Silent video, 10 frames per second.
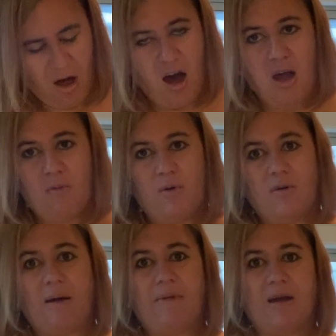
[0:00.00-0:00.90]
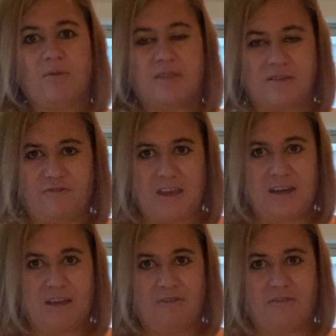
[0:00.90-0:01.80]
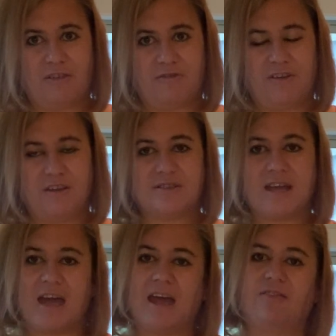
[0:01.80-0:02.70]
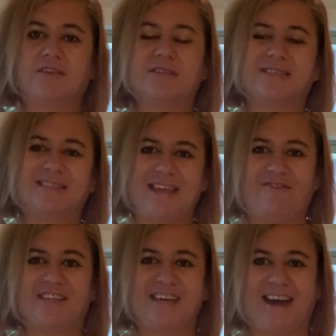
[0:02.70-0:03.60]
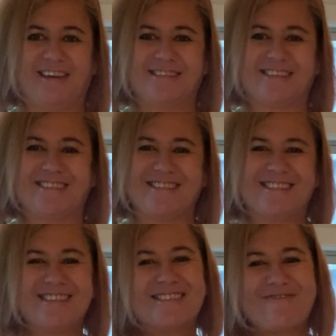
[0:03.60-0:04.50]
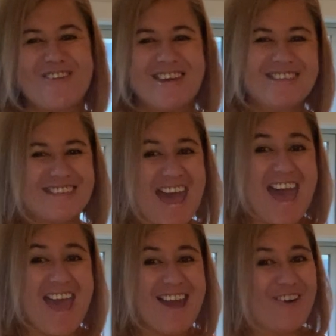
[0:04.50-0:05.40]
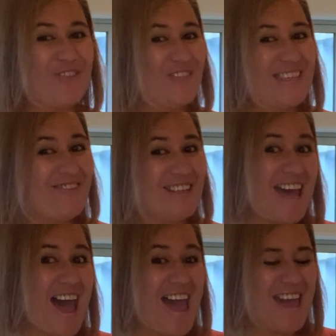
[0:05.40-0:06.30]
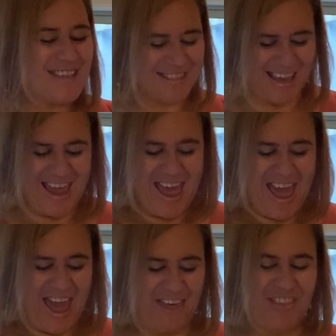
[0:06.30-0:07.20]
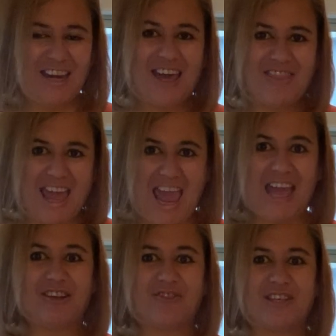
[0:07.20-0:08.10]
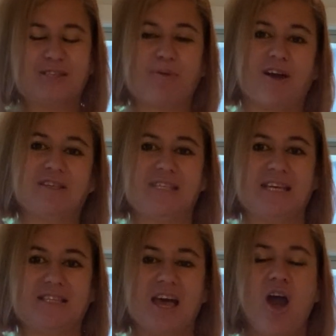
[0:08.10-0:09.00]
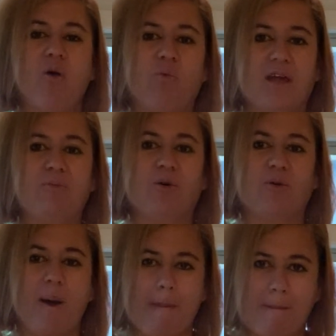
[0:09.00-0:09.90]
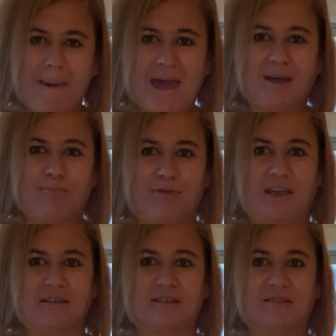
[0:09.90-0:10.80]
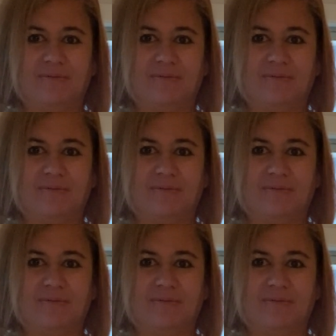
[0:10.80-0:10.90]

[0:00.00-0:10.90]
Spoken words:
I will come back with the feeding for the first day, and this is 7 days. So this is the first day of 7 days. And then at the end of this process, we will make bread.